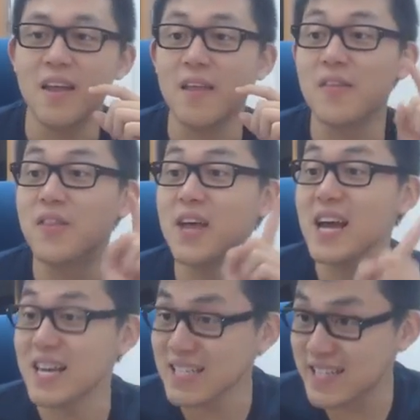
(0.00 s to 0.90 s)

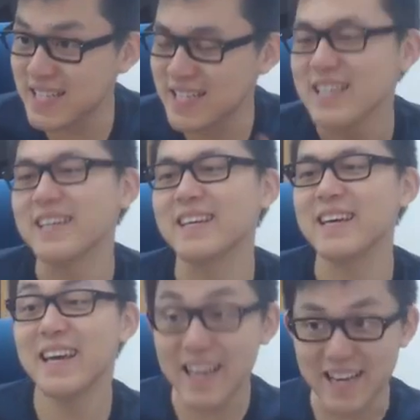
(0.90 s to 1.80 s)
This
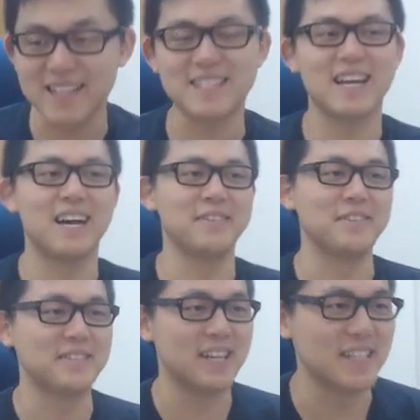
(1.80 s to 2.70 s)
is
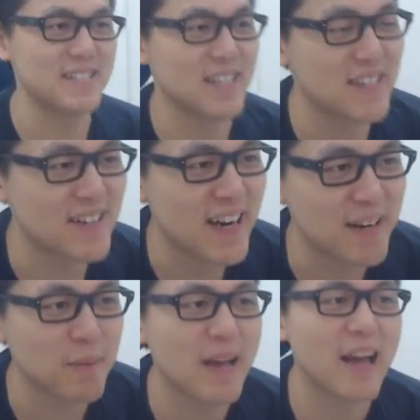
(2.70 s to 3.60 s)
100 Dust.
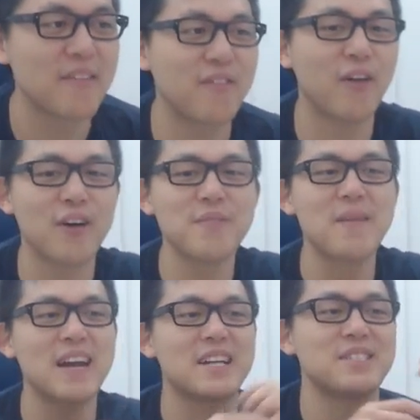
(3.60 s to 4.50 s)
Alright, we have 4
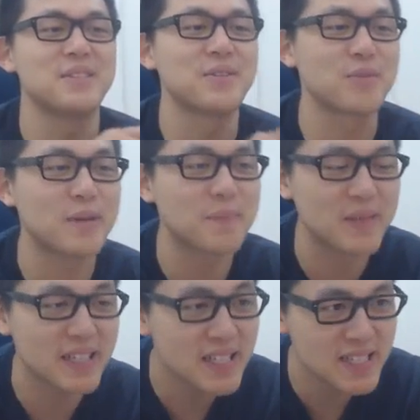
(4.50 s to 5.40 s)
mana 2/3
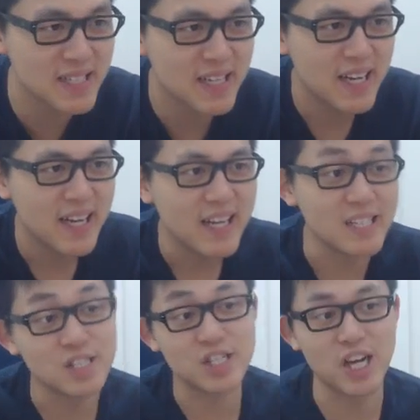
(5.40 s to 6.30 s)
Beast
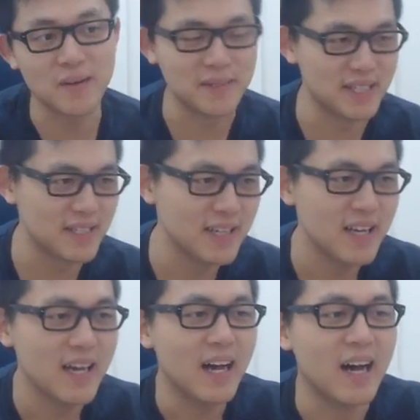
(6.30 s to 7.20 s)
in Shaman
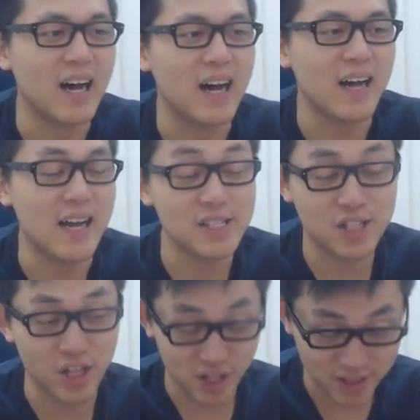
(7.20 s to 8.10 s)
as
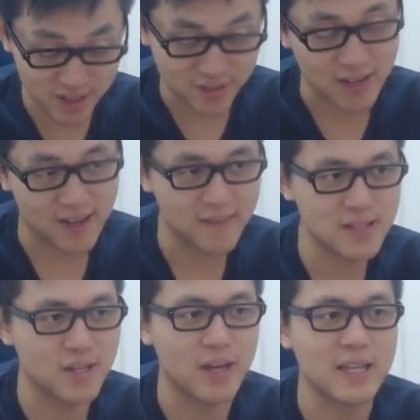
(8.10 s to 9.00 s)
taunts, okay?
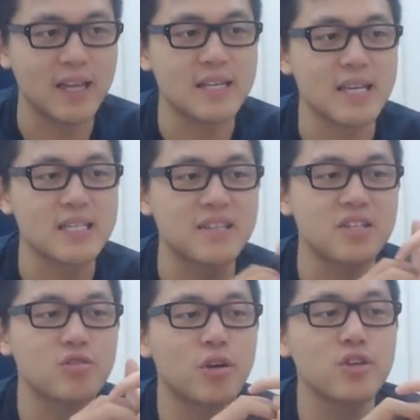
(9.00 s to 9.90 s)
So, and then it says
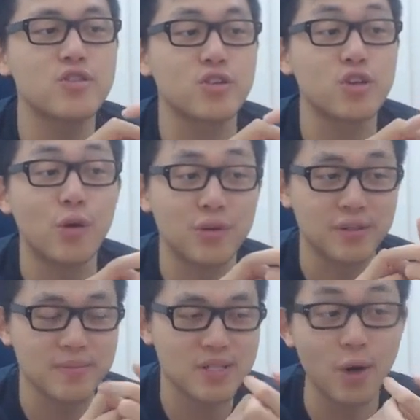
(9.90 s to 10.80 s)
destroy your
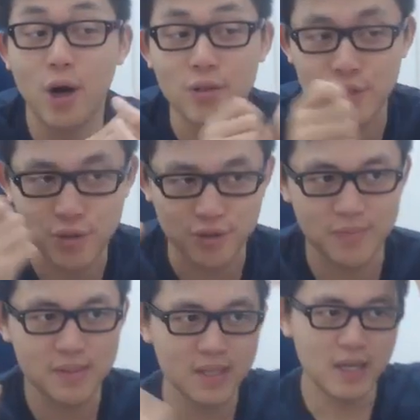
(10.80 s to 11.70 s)
totems, so all your
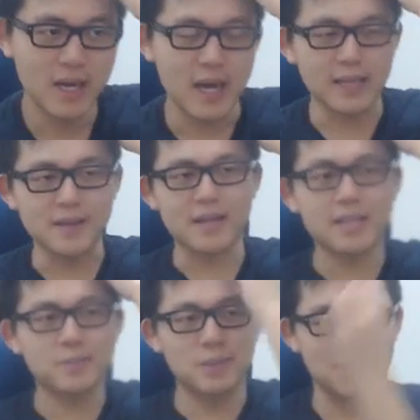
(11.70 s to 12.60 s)
totems. And then you
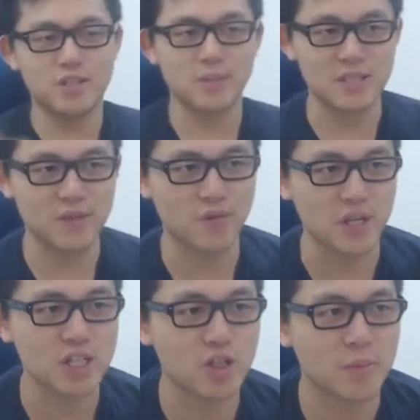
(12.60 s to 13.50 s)
get +2/+2 for
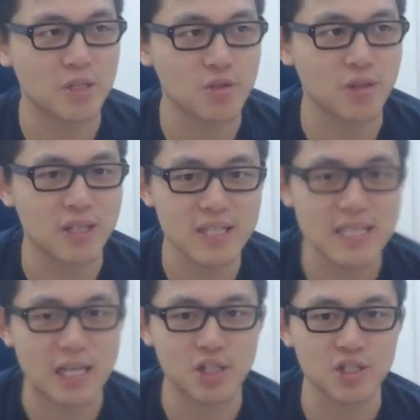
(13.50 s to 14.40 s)
each totem destroyed. This is
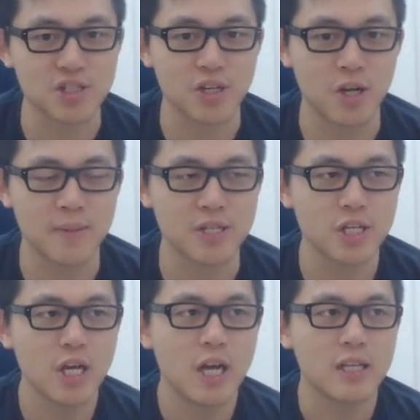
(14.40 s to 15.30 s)
actually just garbage.
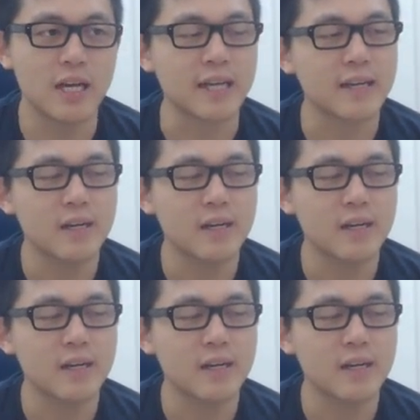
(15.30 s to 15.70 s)
Like,